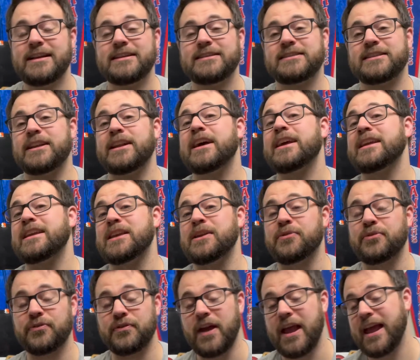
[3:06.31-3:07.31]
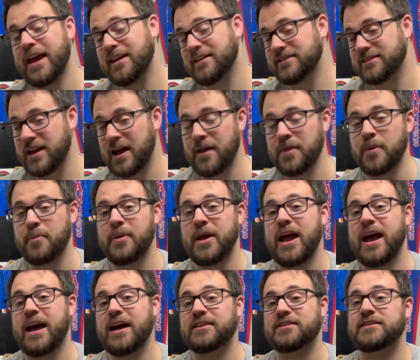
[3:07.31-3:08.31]
Tonight, he fanned on the
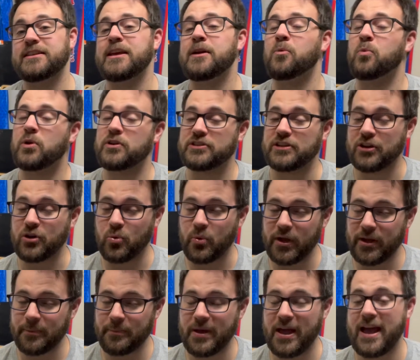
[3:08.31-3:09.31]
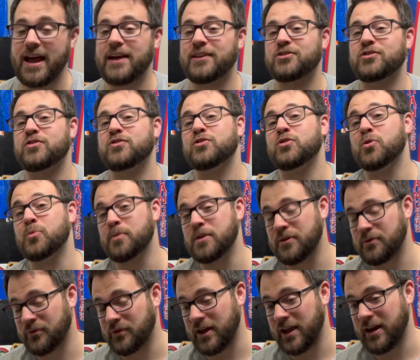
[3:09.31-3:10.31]
pass. It was a quick pass, to be
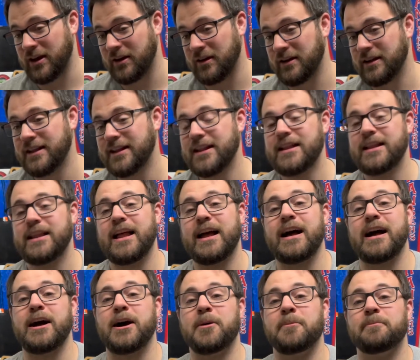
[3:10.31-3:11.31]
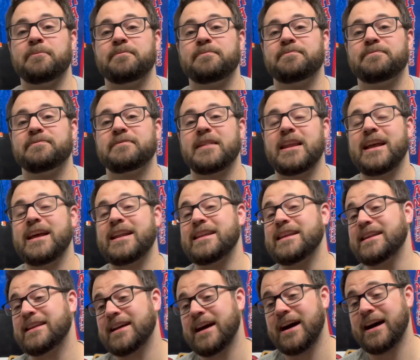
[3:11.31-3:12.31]
fair, and
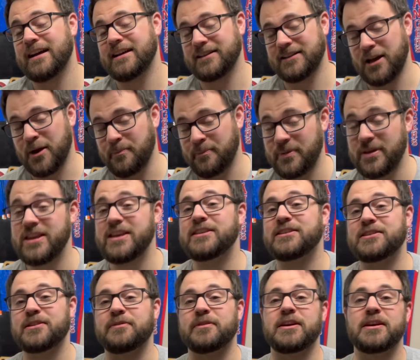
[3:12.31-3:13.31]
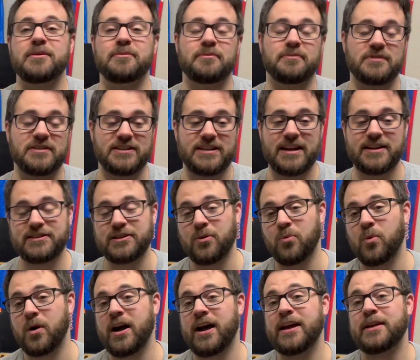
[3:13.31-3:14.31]
he got a piece of it, sent it
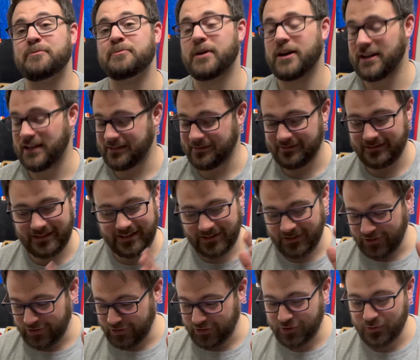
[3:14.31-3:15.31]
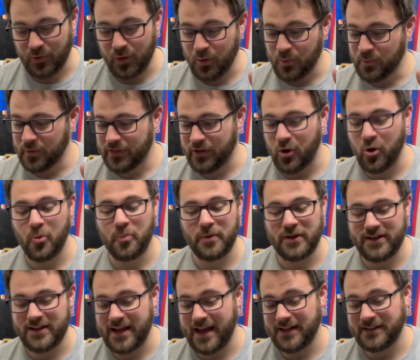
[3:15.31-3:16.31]
wide, but Strome with
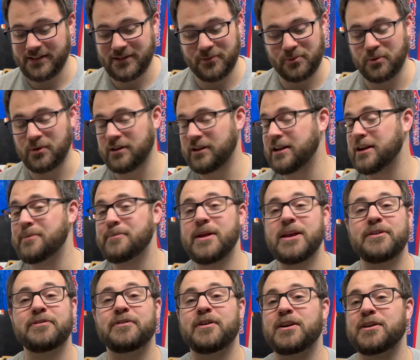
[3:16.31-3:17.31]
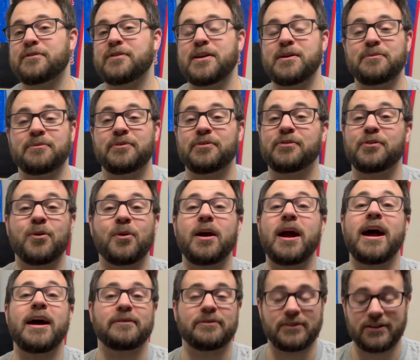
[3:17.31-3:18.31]
open nets, we're going to make fun of him
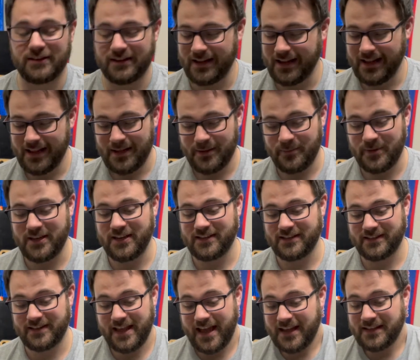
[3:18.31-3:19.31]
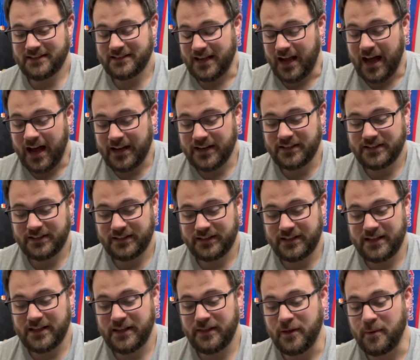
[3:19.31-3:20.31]
forever because that's
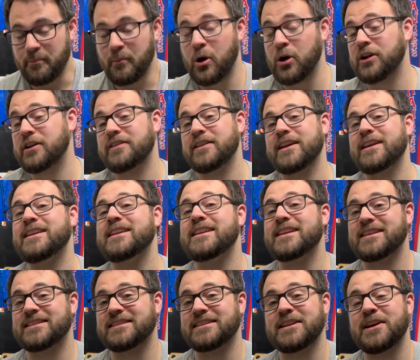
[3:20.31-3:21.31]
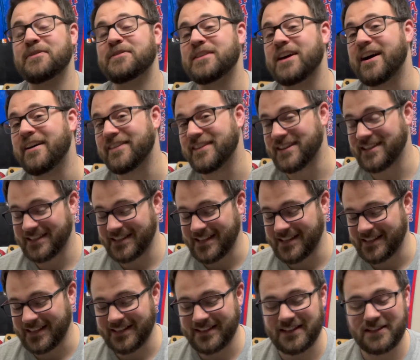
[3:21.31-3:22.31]
honestly the mark that he has left on this
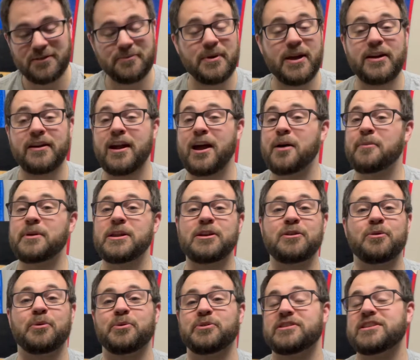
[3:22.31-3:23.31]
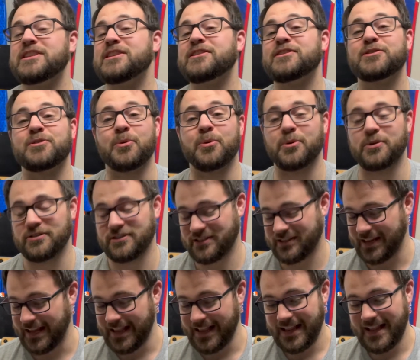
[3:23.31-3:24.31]
season. Doesn't matter how many goals he
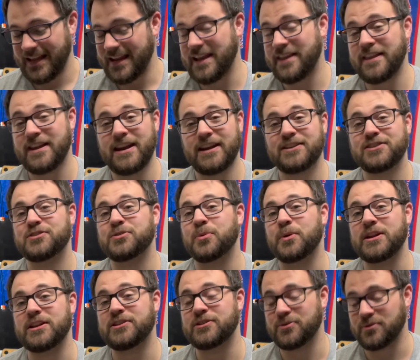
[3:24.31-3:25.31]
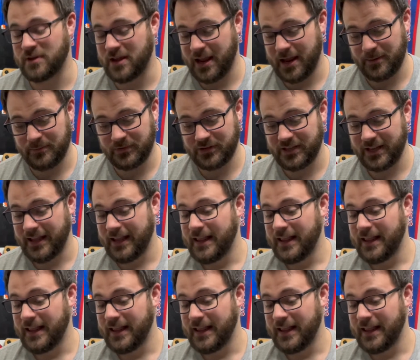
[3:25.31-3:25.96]
scores in the next 22 games.